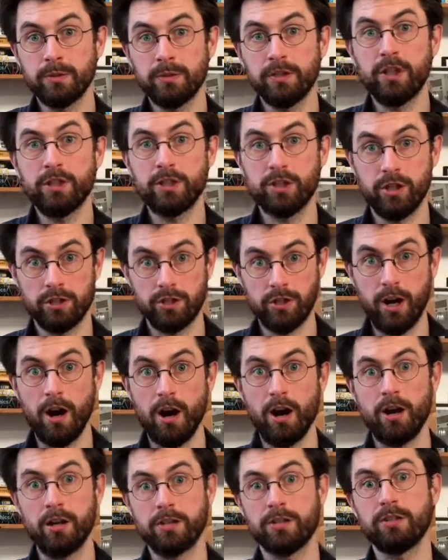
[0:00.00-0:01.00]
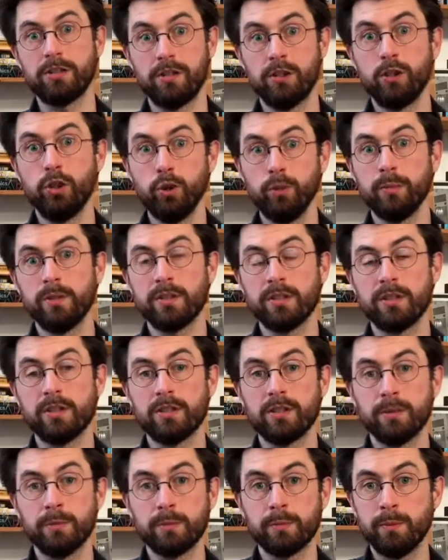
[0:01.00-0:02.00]
not just ours, human
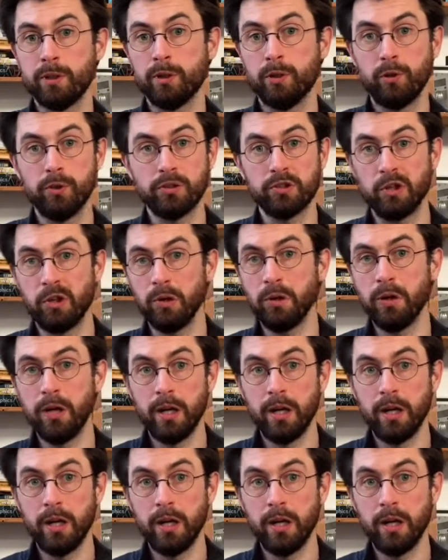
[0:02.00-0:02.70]
systems, but also